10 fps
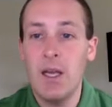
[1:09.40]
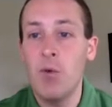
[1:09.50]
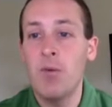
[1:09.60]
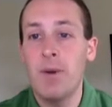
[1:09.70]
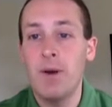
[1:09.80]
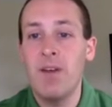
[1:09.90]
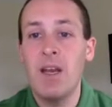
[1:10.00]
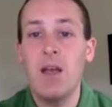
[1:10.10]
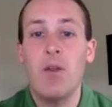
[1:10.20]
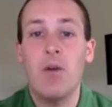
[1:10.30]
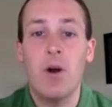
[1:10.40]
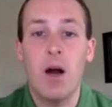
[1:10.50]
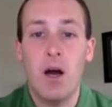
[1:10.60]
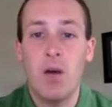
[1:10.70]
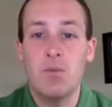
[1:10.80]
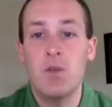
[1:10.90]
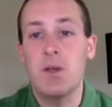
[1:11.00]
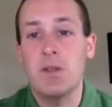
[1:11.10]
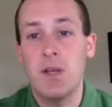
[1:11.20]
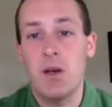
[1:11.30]
movement of any other
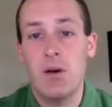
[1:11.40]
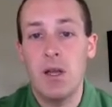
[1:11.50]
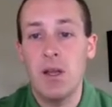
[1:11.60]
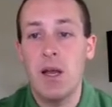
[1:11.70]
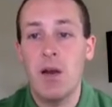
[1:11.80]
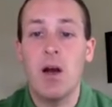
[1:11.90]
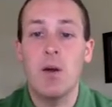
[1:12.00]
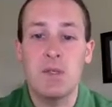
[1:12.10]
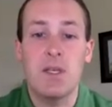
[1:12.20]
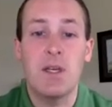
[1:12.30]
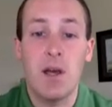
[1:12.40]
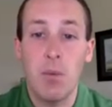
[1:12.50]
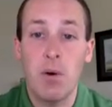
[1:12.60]
objects that are in that crime scene to help